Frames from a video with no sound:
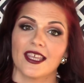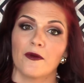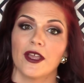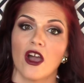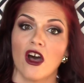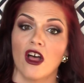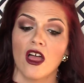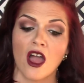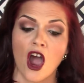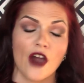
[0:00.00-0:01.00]
that we
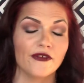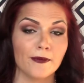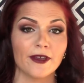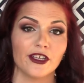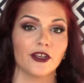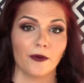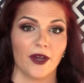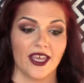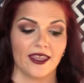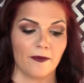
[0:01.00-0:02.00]
all are familiar
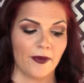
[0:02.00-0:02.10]
with,